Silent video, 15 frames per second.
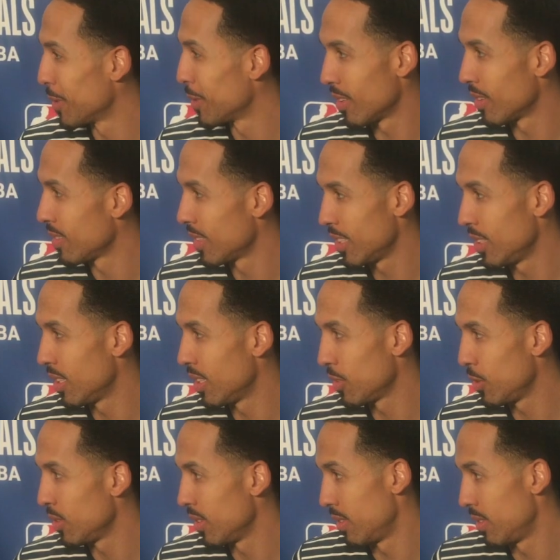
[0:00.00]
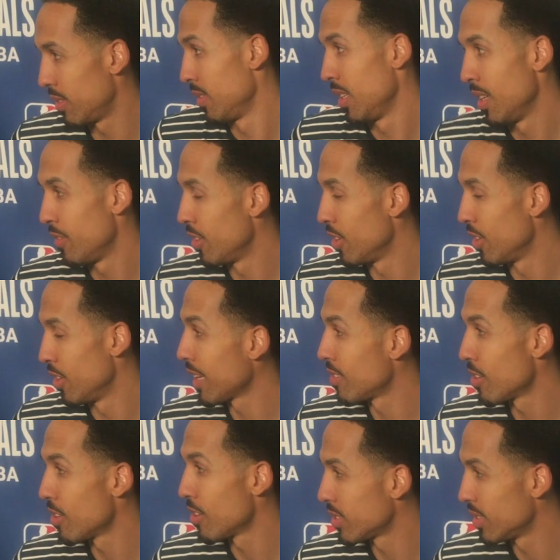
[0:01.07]
So, you know, if you're not
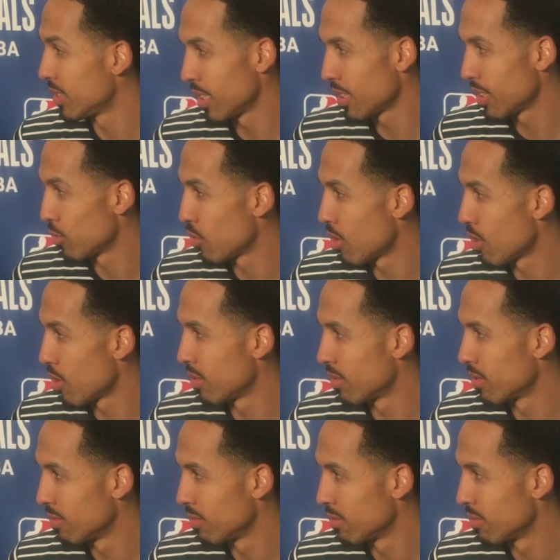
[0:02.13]
exhausted, something's wrong.